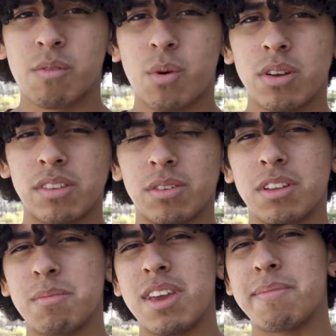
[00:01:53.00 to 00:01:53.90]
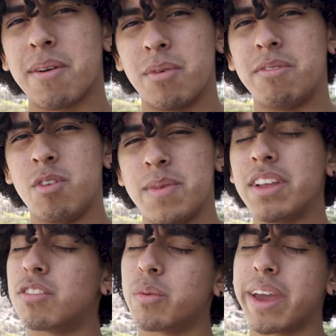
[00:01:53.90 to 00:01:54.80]
course, it's only me and my one
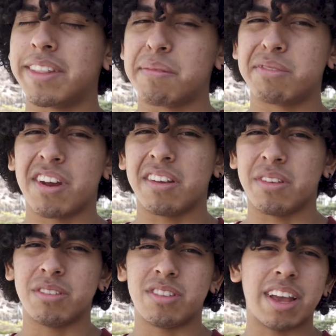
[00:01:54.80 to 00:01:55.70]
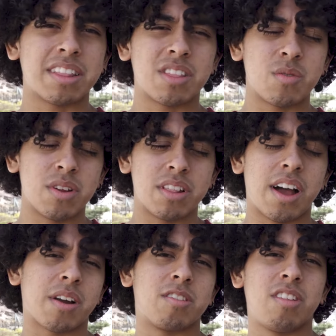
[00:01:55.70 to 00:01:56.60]
roommate, so we end up sharing those 3
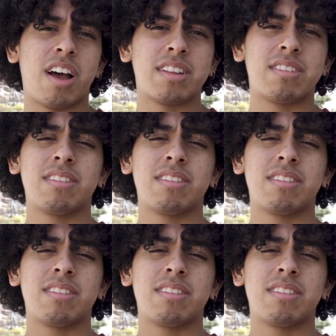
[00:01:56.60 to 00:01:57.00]
locker slots.